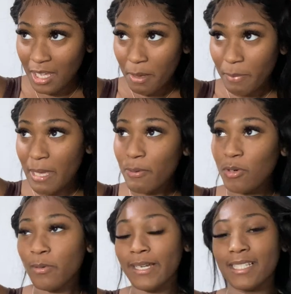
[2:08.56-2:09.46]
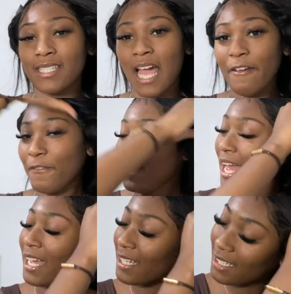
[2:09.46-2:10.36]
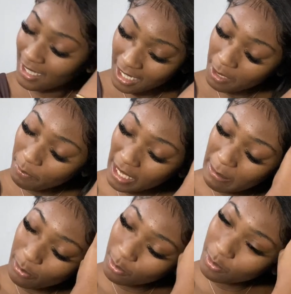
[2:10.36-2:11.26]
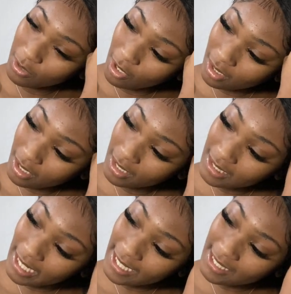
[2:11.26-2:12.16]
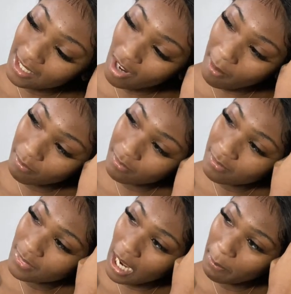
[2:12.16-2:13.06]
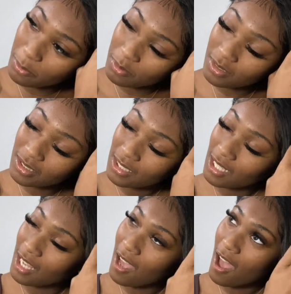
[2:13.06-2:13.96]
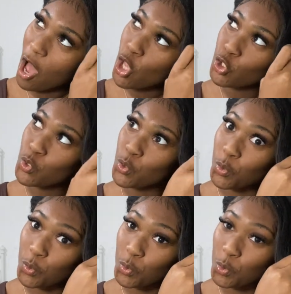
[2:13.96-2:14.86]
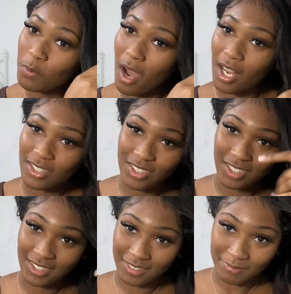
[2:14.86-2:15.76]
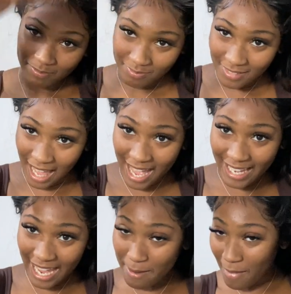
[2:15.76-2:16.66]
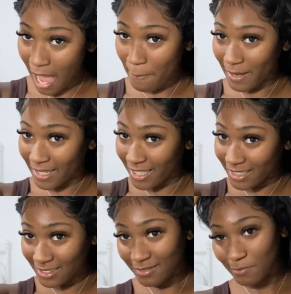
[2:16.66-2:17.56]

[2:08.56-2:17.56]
people always, I feel like people look to Instagram couples too much. Like, in my opinion,